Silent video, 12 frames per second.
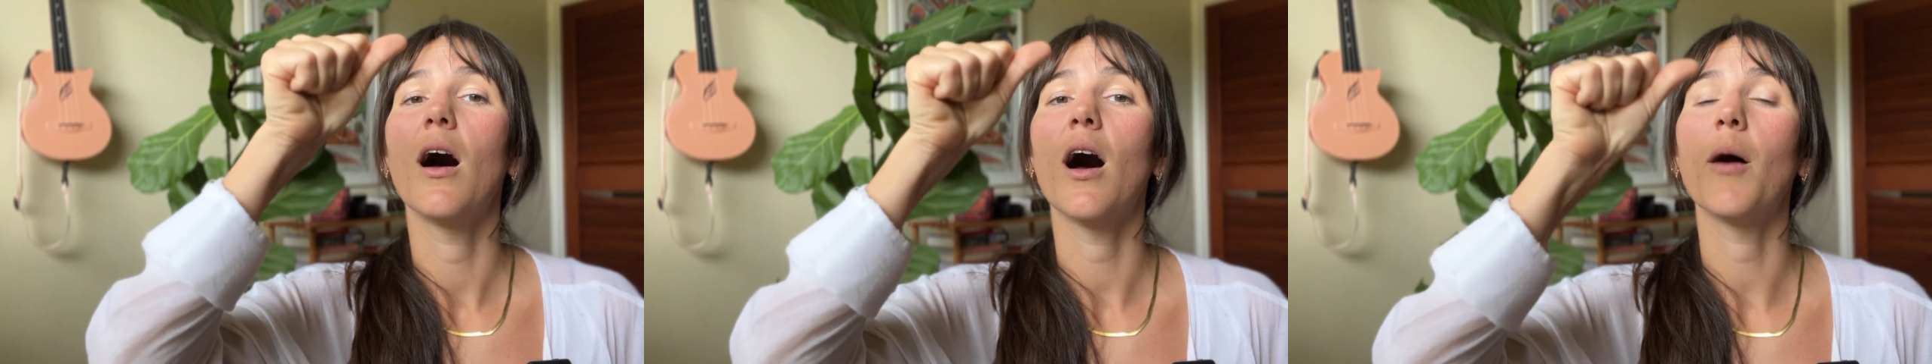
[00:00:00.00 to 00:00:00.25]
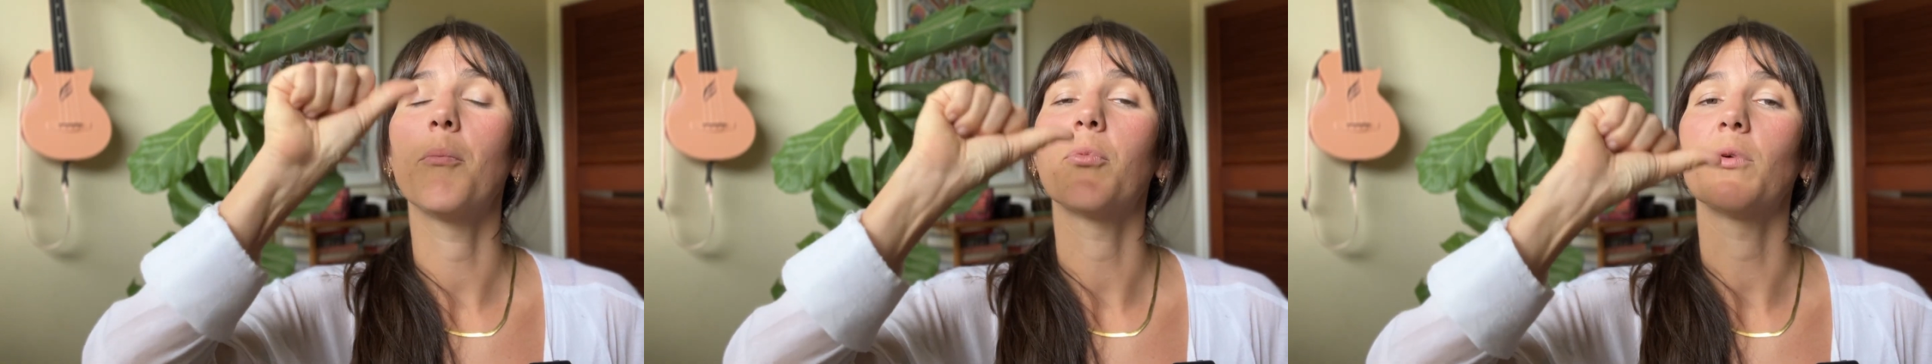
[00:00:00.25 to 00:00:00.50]

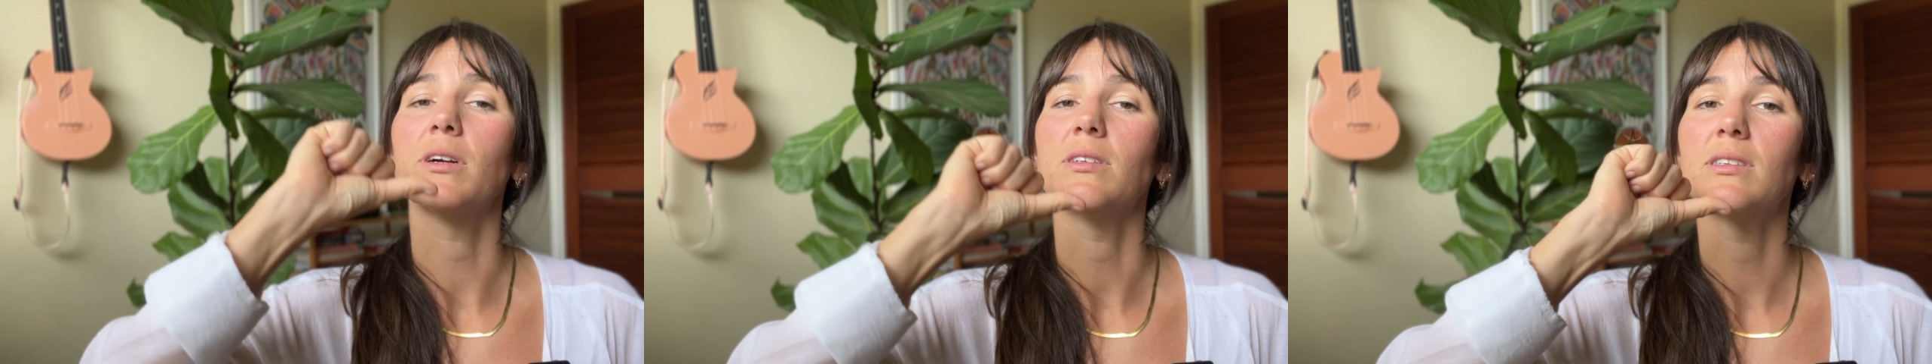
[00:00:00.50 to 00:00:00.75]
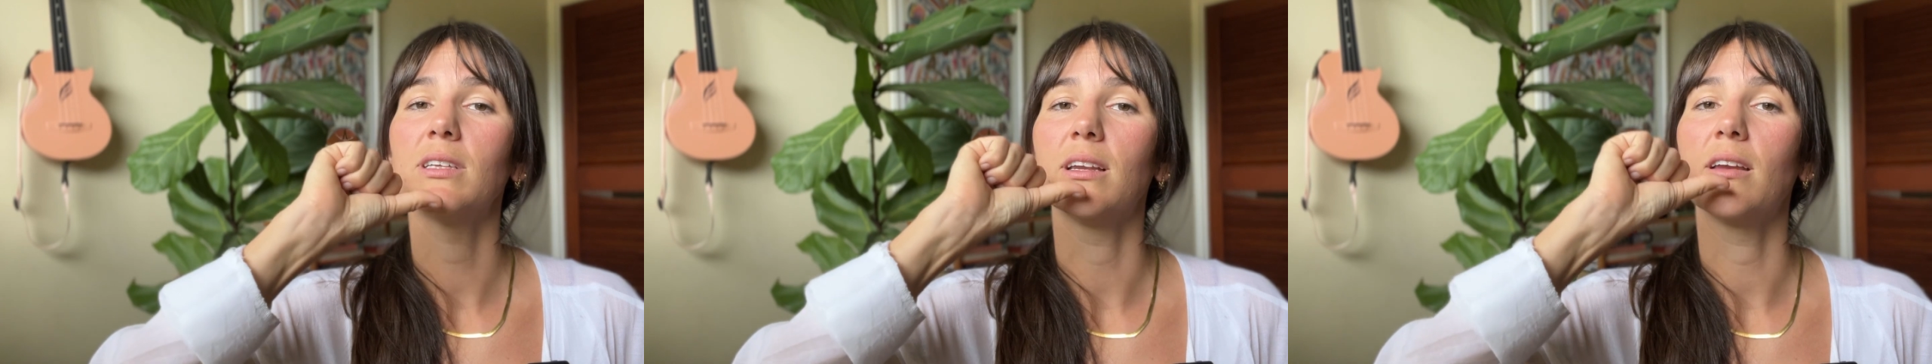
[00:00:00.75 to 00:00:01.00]

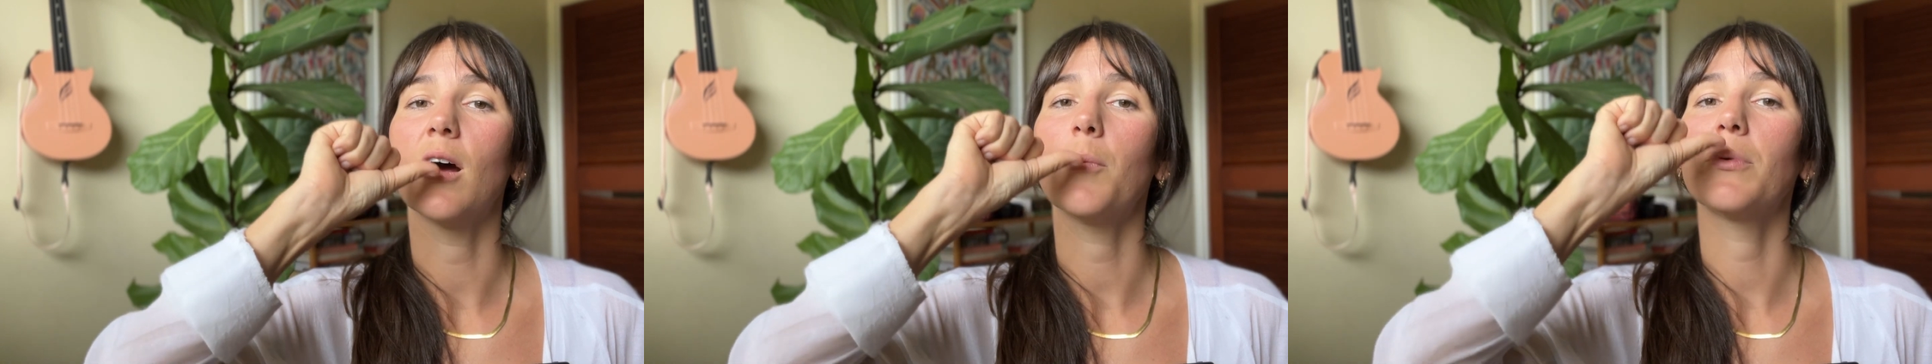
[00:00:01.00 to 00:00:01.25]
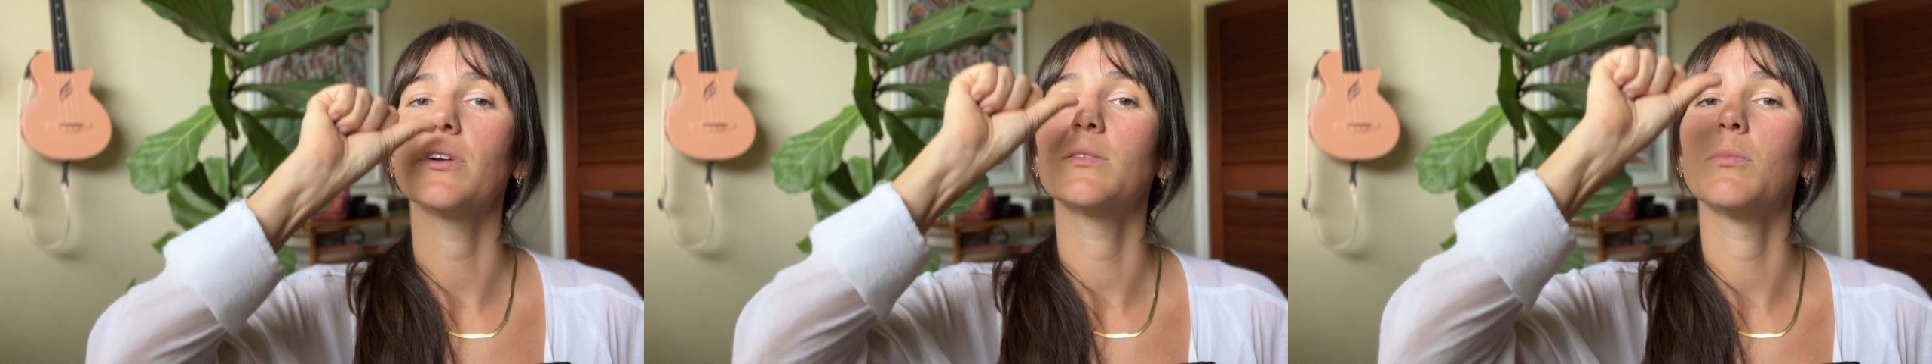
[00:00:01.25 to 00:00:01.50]
upwards in an
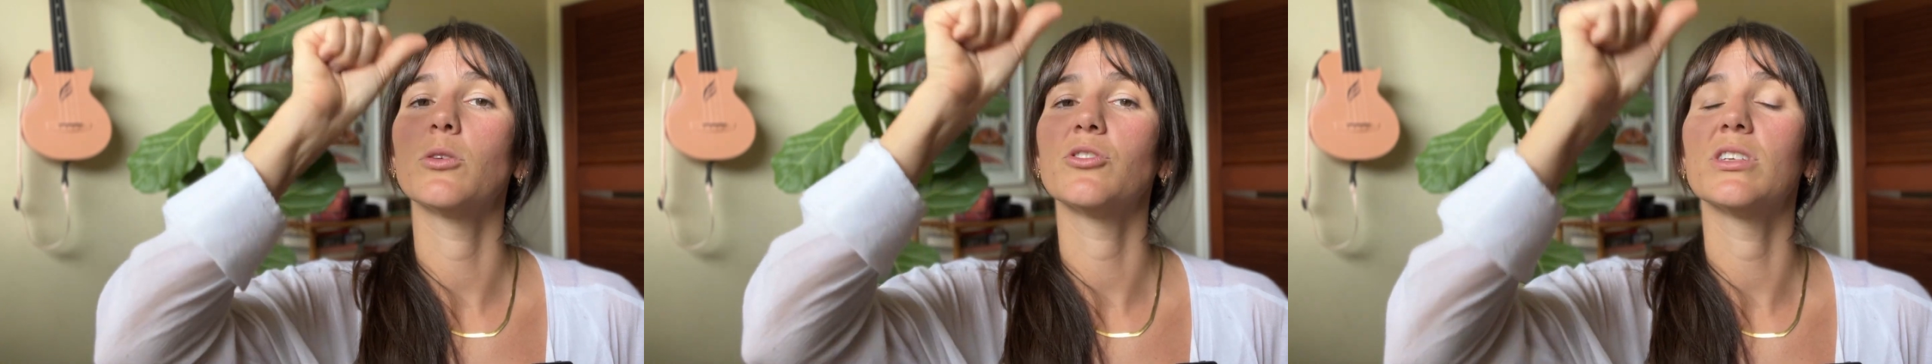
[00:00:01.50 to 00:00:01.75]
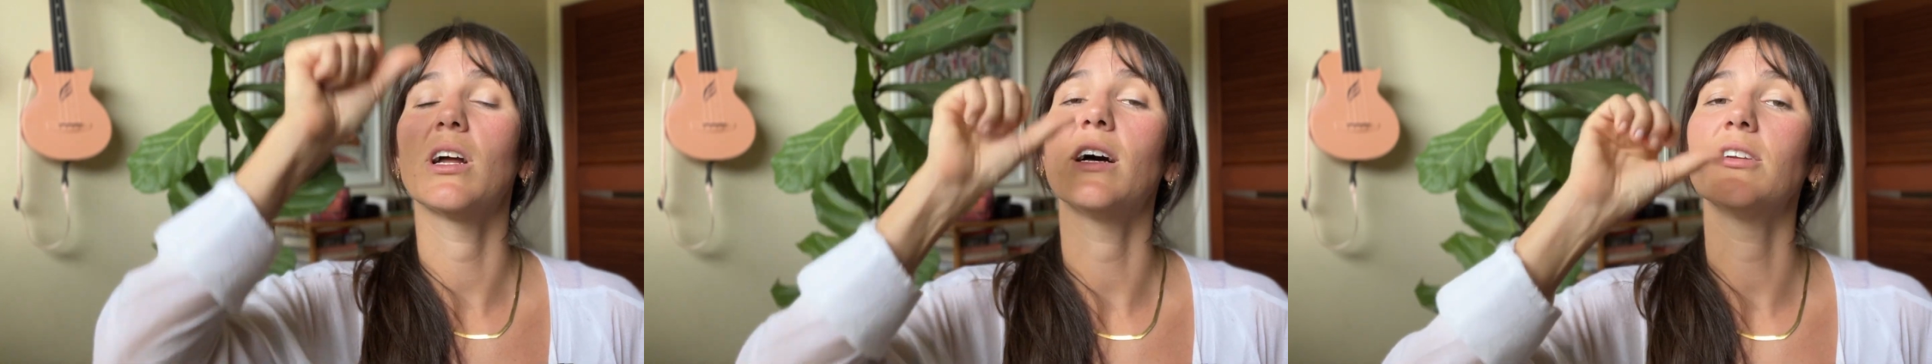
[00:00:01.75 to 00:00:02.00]
upwards
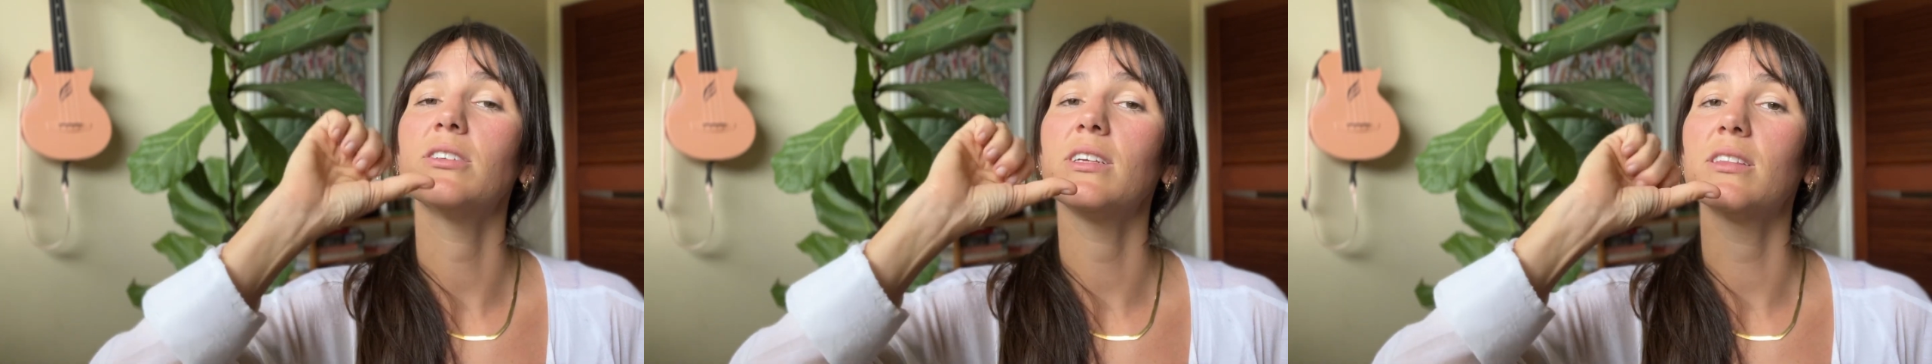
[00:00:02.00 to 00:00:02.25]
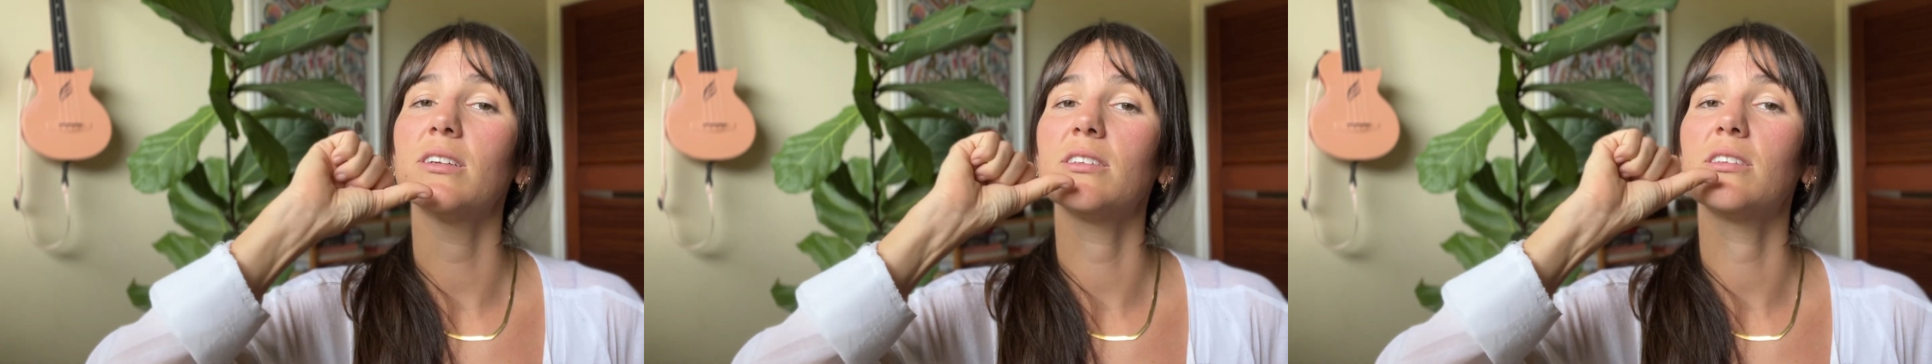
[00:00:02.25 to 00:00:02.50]
motion
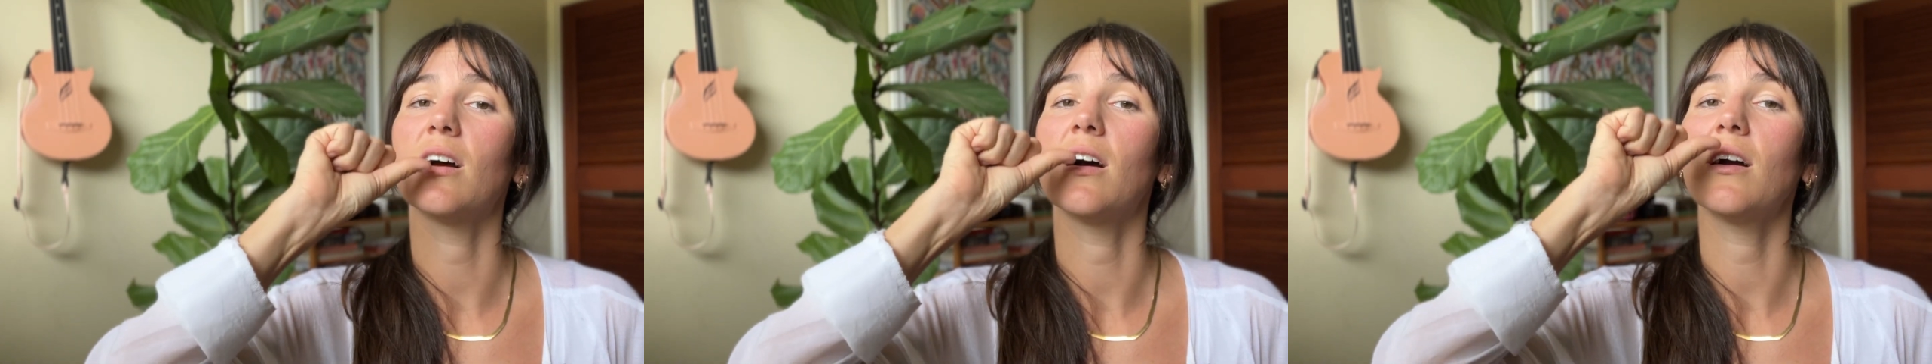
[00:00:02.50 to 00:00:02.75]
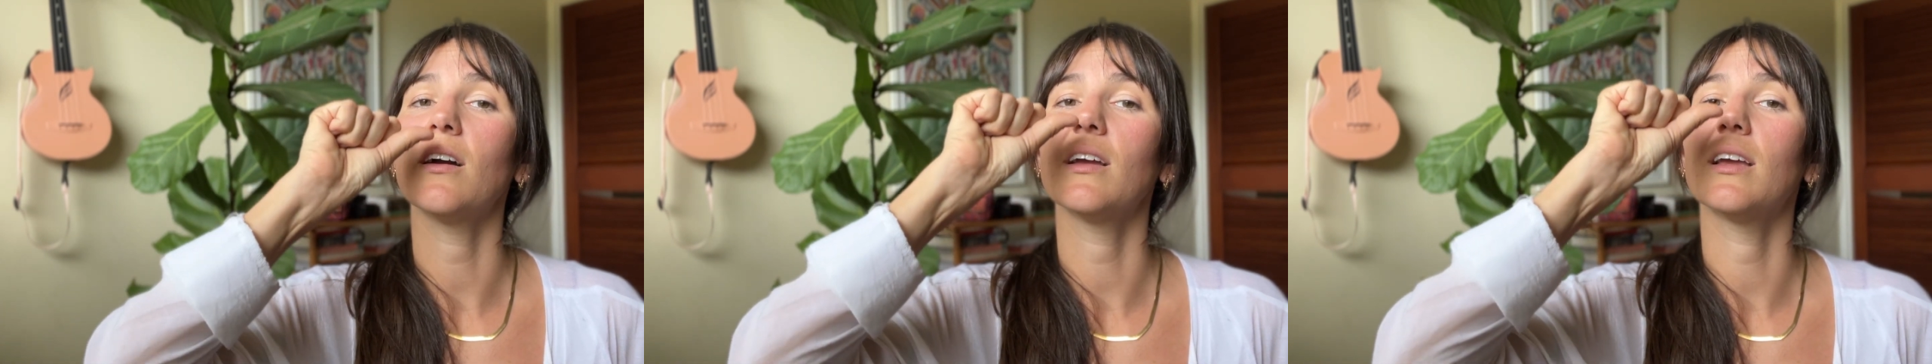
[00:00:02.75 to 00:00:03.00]
underneath their tongue